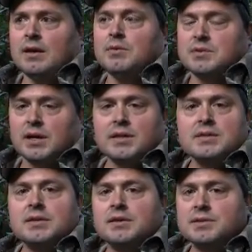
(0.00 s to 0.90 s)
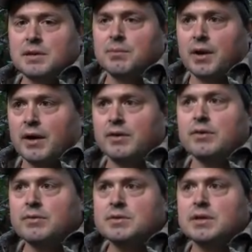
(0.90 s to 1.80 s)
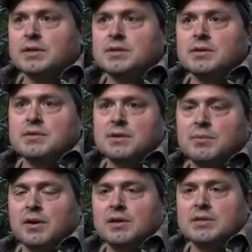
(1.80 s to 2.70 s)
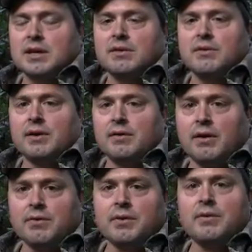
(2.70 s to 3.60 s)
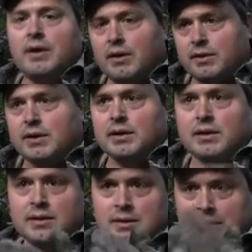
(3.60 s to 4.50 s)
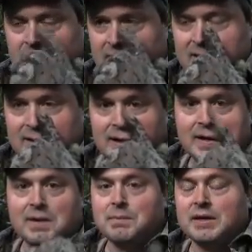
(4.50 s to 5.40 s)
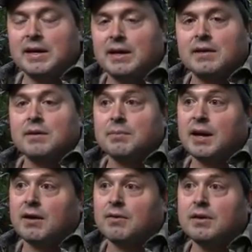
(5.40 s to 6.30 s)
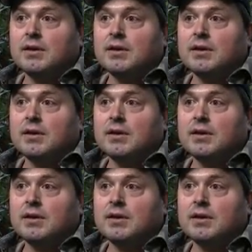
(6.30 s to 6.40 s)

He was on this hill somewhere. I knew he was on this hill somewhere because I had run all the way around it, and he'd gone up, but he hadn't come down.